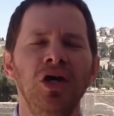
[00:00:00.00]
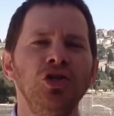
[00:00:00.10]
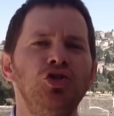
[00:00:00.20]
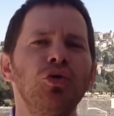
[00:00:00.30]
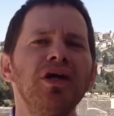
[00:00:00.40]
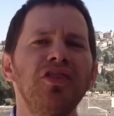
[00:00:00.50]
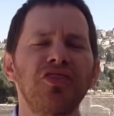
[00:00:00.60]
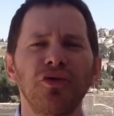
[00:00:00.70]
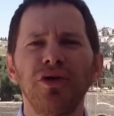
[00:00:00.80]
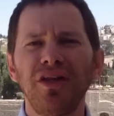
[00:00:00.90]
During
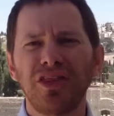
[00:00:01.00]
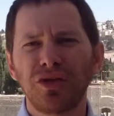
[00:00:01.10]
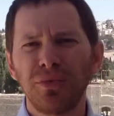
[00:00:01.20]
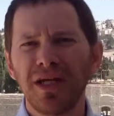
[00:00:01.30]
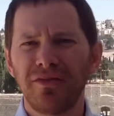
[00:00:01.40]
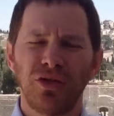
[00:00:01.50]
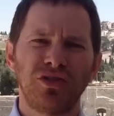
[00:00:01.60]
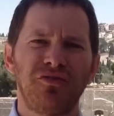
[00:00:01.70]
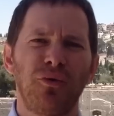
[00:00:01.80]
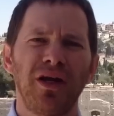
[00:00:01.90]
thirty-three of
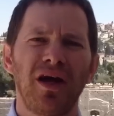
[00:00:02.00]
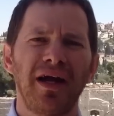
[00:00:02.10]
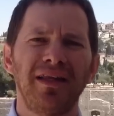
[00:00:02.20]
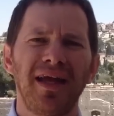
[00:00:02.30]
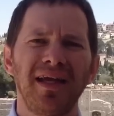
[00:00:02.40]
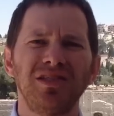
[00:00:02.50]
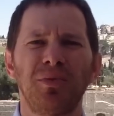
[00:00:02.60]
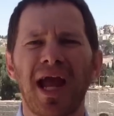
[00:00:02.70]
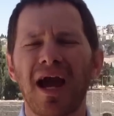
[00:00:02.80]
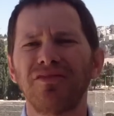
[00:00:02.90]
those forty-nine days,
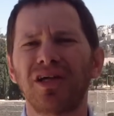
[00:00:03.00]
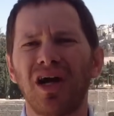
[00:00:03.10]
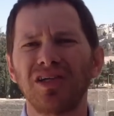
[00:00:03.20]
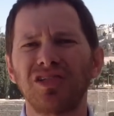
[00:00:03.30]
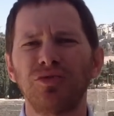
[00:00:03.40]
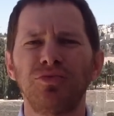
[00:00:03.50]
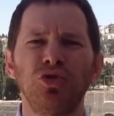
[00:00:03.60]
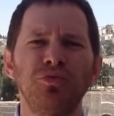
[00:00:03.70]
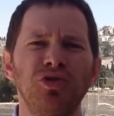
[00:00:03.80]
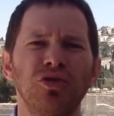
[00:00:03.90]
we have the custom
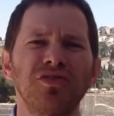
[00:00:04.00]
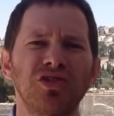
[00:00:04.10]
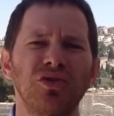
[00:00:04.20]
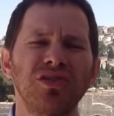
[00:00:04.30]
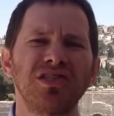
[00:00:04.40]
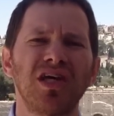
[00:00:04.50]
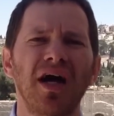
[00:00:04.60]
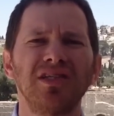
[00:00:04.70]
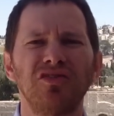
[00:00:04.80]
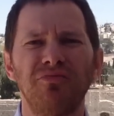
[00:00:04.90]
to observe certain
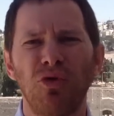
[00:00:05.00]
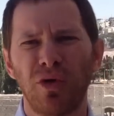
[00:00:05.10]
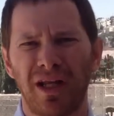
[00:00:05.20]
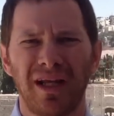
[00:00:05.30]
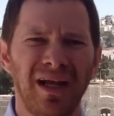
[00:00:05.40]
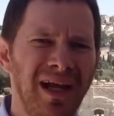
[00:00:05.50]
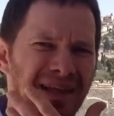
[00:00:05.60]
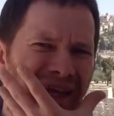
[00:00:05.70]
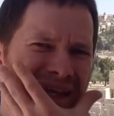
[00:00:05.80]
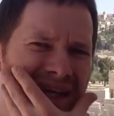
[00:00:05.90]
signs of mourning,
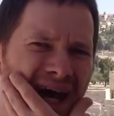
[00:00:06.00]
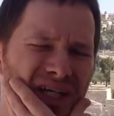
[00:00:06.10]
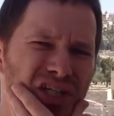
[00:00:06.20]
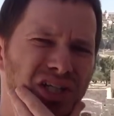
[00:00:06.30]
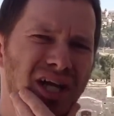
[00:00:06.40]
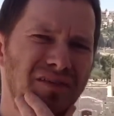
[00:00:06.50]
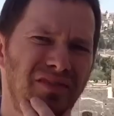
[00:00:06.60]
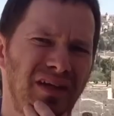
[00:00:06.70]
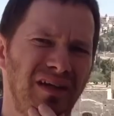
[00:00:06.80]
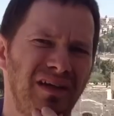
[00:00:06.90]
like not
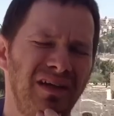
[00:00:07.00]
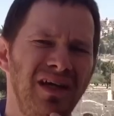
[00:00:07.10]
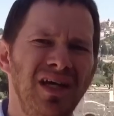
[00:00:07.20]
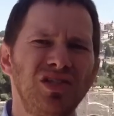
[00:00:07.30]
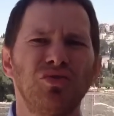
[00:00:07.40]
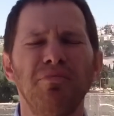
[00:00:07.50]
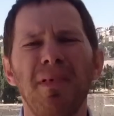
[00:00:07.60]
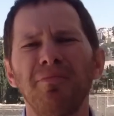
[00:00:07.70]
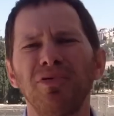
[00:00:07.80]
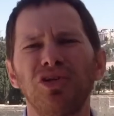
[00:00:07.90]
shaving, to
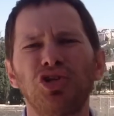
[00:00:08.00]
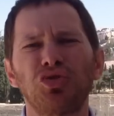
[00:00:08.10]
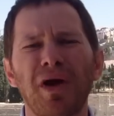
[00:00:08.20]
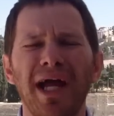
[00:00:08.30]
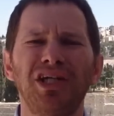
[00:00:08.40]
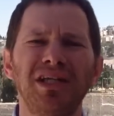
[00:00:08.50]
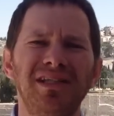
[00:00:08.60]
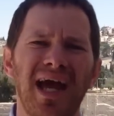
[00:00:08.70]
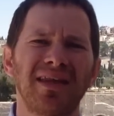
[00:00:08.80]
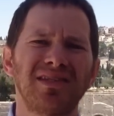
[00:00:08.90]
remember the tragic
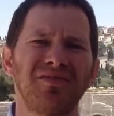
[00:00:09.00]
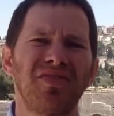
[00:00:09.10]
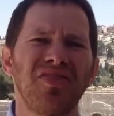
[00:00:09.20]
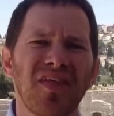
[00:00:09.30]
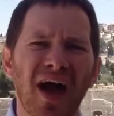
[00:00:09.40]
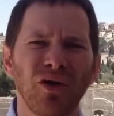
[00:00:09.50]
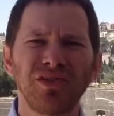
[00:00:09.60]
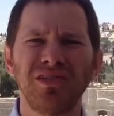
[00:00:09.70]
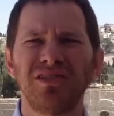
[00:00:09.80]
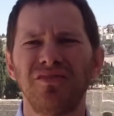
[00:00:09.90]
deaths of
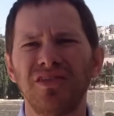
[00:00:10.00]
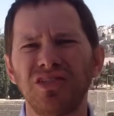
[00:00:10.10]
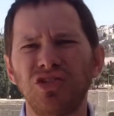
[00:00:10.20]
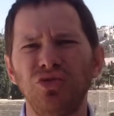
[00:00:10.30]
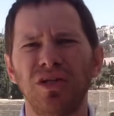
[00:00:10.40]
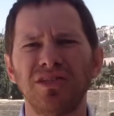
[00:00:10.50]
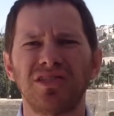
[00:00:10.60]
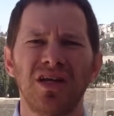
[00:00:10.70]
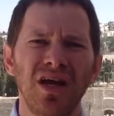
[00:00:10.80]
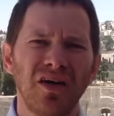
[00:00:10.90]
thousands of the
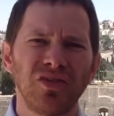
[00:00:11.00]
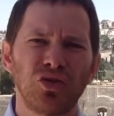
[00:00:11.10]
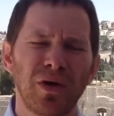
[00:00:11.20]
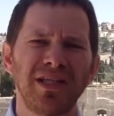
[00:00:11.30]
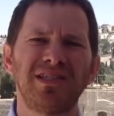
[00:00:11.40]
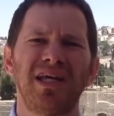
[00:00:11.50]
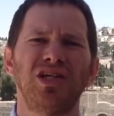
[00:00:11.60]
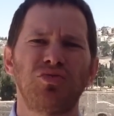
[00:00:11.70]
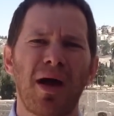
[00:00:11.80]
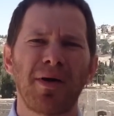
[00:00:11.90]
students of the great
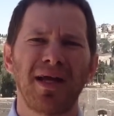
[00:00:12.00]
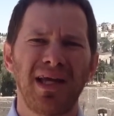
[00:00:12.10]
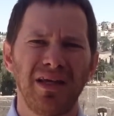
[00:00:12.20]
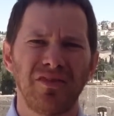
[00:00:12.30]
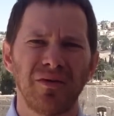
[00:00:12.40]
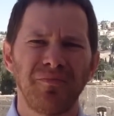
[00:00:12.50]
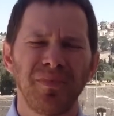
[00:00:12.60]
sage Rabbi Akiva.